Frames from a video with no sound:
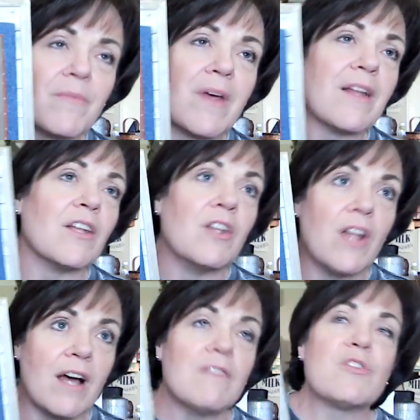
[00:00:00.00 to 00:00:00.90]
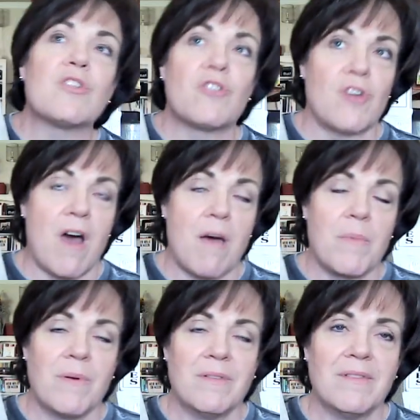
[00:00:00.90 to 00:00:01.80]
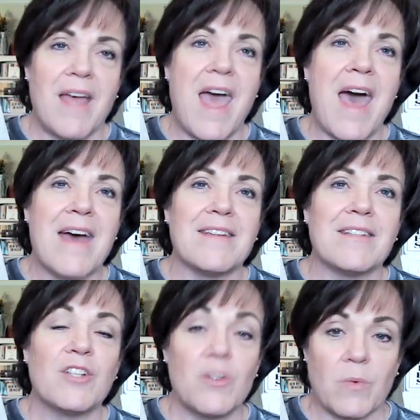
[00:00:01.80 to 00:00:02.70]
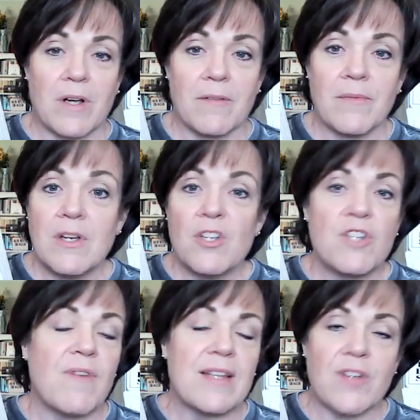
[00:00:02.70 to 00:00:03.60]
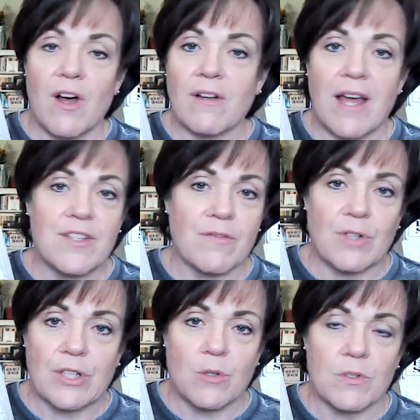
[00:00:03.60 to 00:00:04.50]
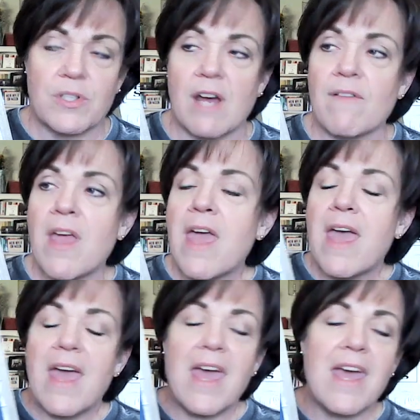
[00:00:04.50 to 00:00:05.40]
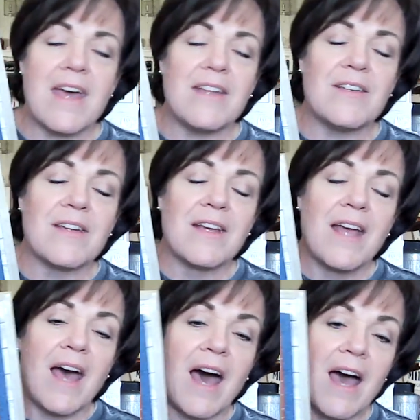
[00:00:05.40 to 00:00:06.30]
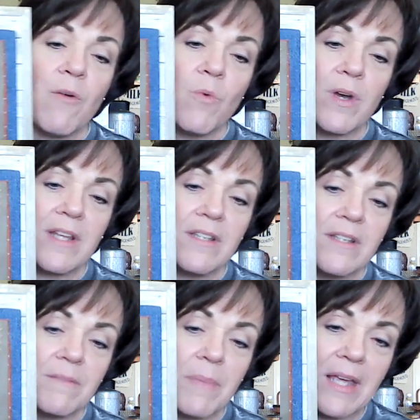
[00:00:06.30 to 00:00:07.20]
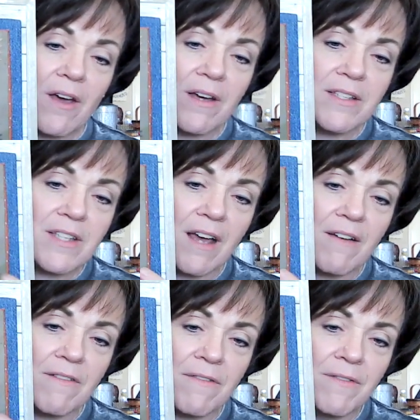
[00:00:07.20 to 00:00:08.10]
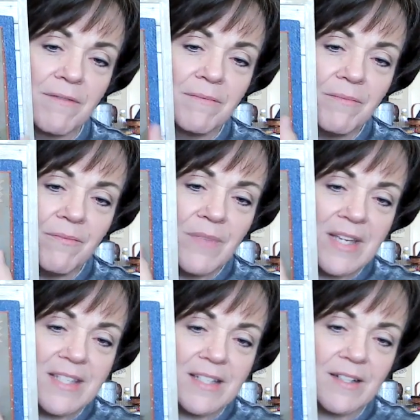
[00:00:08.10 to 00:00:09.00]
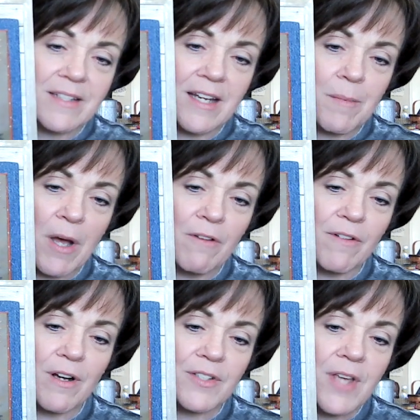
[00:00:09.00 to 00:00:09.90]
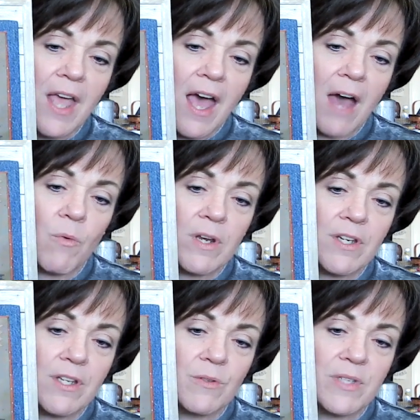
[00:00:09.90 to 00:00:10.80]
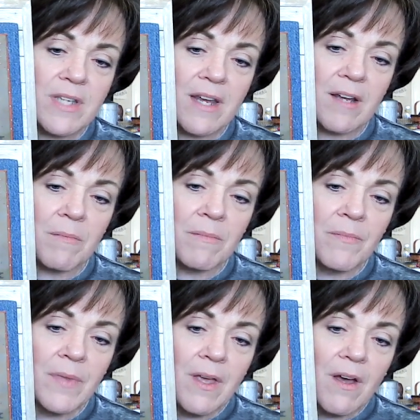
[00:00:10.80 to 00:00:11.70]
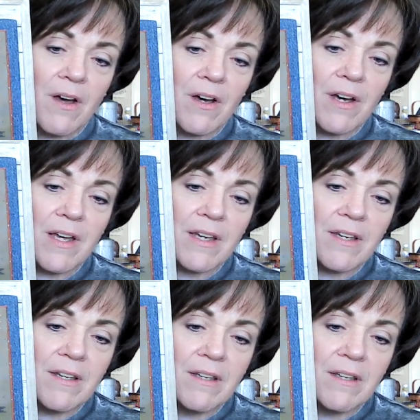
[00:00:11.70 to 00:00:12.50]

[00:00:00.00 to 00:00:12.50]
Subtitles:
loves to shop at Goodwill. She finds all kinds of really cool stuff. And I wanted, because of his little denim overalls, I wanted to use denim on